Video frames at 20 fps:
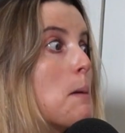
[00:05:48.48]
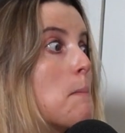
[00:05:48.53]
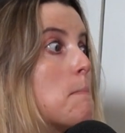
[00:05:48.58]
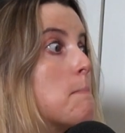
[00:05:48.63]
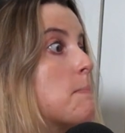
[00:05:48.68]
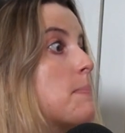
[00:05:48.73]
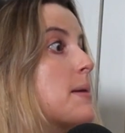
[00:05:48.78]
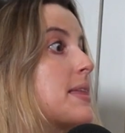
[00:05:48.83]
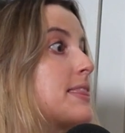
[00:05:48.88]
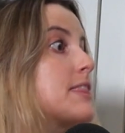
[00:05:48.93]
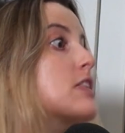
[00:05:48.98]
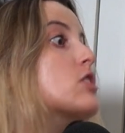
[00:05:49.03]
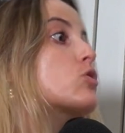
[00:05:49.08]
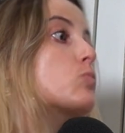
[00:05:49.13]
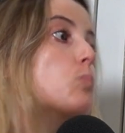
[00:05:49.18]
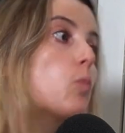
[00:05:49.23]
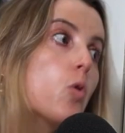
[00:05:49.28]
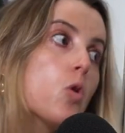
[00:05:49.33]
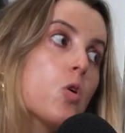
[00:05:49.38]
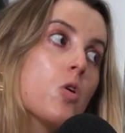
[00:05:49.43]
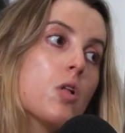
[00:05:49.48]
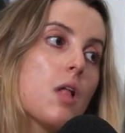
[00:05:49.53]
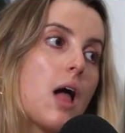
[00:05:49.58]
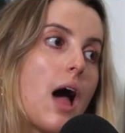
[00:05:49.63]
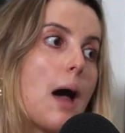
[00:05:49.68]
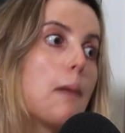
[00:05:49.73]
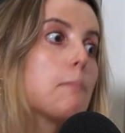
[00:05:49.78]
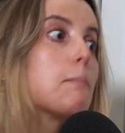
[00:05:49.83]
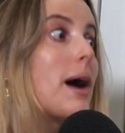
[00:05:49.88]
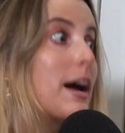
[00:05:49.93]
But the small
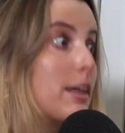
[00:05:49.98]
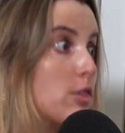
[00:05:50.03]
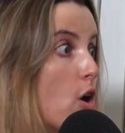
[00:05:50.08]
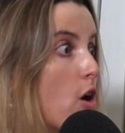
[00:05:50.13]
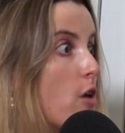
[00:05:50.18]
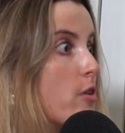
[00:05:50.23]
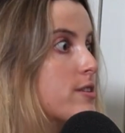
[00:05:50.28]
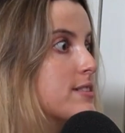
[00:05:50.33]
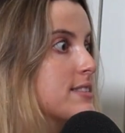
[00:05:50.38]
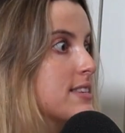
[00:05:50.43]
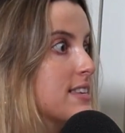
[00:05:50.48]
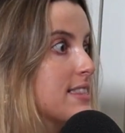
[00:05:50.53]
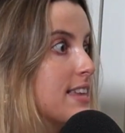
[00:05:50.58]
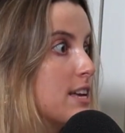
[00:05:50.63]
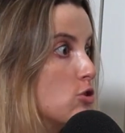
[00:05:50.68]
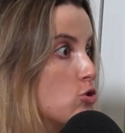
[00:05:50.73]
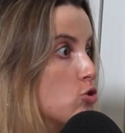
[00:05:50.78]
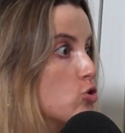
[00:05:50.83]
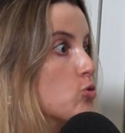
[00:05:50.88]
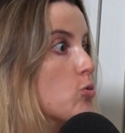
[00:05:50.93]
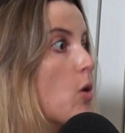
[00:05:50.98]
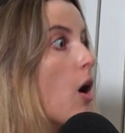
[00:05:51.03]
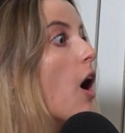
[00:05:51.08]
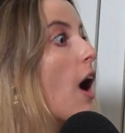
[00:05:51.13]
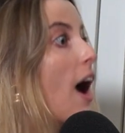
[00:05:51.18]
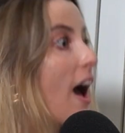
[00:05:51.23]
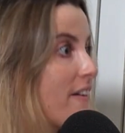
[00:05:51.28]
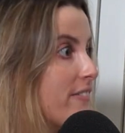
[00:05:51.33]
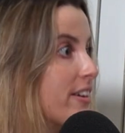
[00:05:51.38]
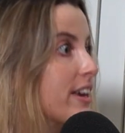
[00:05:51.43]
minority that do are
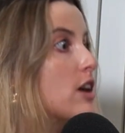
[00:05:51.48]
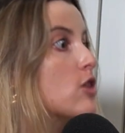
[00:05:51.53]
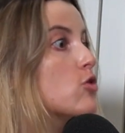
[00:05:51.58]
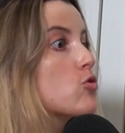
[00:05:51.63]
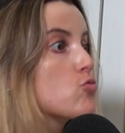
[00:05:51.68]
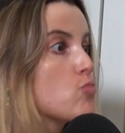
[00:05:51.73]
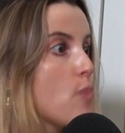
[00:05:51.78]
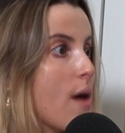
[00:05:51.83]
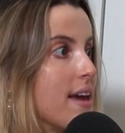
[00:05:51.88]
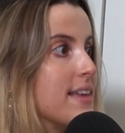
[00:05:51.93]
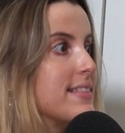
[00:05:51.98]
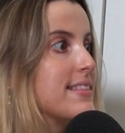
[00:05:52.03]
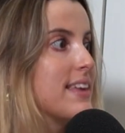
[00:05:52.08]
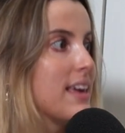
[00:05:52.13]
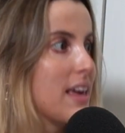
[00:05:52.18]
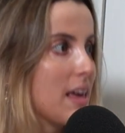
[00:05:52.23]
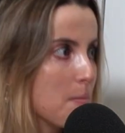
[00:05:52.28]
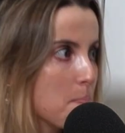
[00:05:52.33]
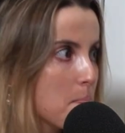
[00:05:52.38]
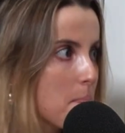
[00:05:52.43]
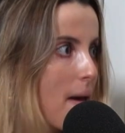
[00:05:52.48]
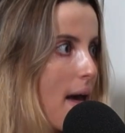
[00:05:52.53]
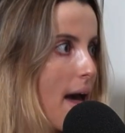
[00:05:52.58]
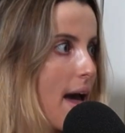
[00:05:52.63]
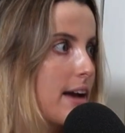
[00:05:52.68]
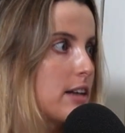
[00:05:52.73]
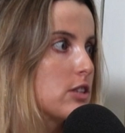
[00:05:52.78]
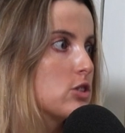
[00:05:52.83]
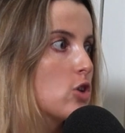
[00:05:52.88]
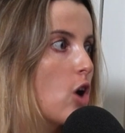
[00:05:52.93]
having a great
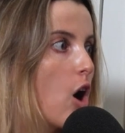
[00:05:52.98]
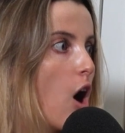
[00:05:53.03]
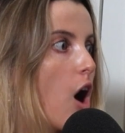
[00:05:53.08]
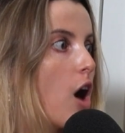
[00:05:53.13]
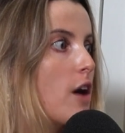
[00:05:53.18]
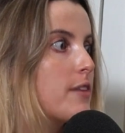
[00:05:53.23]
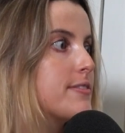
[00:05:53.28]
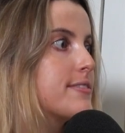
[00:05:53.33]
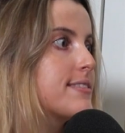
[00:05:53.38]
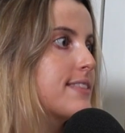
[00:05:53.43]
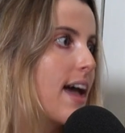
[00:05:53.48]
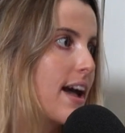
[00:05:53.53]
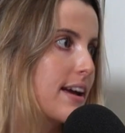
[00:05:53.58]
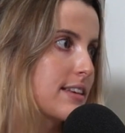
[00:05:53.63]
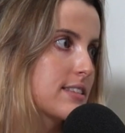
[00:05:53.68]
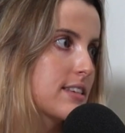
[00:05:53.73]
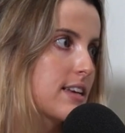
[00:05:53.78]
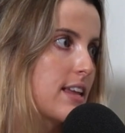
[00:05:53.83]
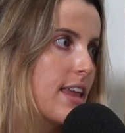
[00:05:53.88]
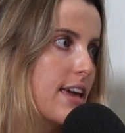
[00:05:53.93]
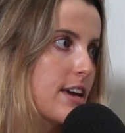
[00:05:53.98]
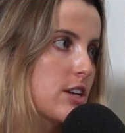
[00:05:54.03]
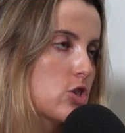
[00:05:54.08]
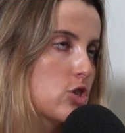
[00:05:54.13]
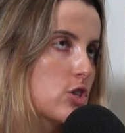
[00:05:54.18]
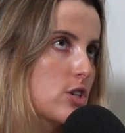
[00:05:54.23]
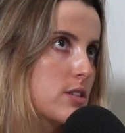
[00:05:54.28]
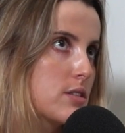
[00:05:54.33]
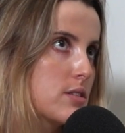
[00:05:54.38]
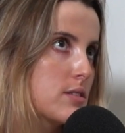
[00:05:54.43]
impact on tax
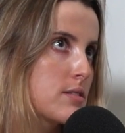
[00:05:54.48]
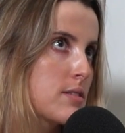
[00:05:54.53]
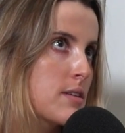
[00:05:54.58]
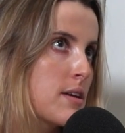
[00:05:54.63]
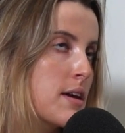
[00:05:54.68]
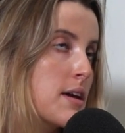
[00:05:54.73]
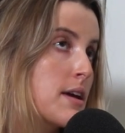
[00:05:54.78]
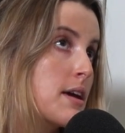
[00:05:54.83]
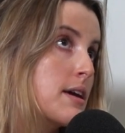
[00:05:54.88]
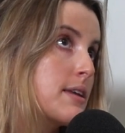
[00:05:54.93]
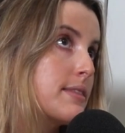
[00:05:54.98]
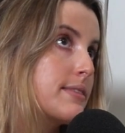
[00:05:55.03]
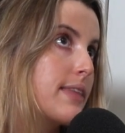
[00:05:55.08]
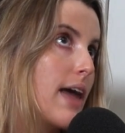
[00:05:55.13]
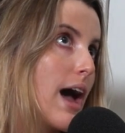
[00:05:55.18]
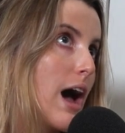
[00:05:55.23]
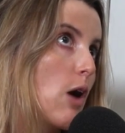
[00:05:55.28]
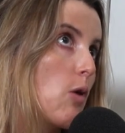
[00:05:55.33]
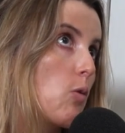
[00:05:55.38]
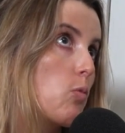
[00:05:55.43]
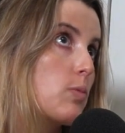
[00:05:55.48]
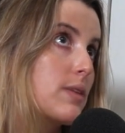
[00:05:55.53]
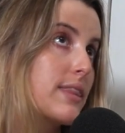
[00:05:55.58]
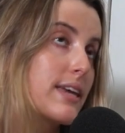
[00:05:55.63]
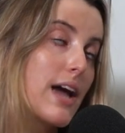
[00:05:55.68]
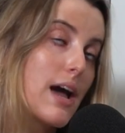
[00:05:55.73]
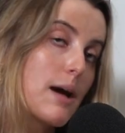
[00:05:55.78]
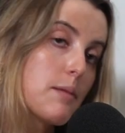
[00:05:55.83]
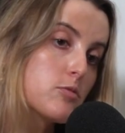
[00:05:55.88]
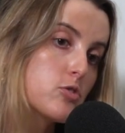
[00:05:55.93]
collections. Now, when
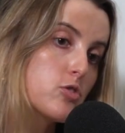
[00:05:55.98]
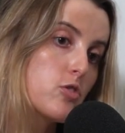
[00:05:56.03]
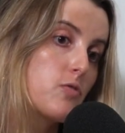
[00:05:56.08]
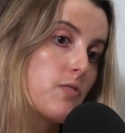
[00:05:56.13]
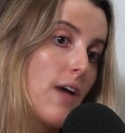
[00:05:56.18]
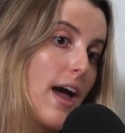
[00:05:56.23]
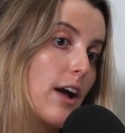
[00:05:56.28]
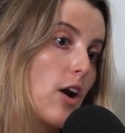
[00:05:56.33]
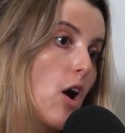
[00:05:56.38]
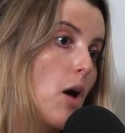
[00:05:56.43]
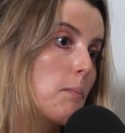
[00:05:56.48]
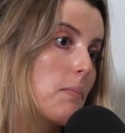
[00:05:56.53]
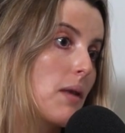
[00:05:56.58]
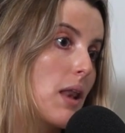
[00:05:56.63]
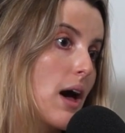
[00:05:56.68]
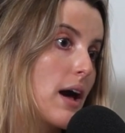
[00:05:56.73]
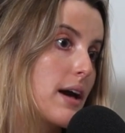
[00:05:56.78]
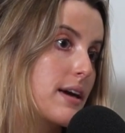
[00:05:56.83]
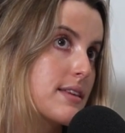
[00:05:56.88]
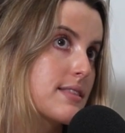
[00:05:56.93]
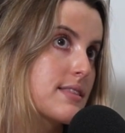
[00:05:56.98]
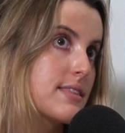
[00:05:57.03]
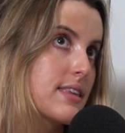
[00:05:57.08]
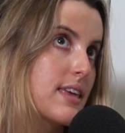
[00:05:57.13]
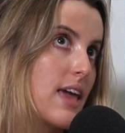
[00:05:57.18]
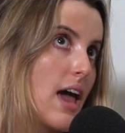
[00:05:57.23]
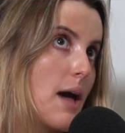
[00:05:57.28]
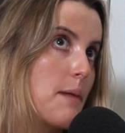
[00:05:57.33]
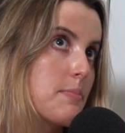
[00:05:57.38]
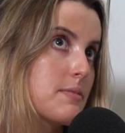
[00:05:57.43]
it comes to VAT compliance
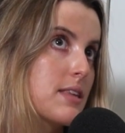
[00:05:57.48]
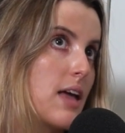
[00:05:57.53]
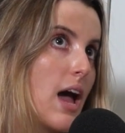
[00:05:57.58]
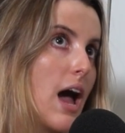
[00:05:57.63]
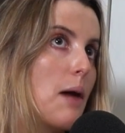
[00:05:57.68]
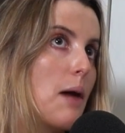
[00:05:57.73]
gaps,